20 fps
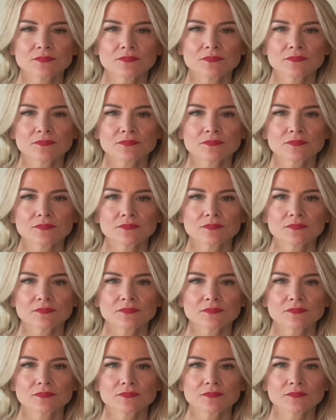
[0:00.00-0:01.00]

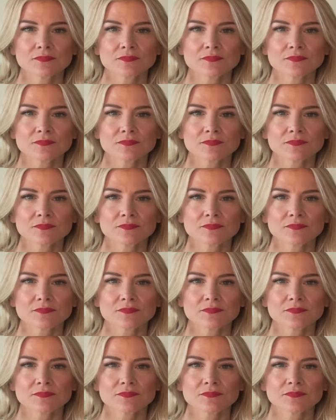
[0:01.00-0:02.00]

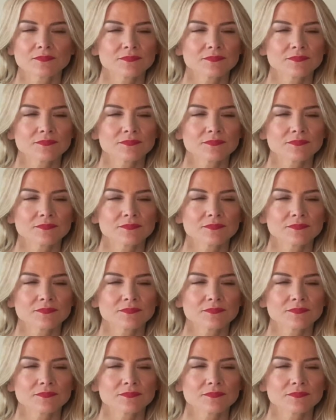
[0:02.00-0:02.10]
[no speech]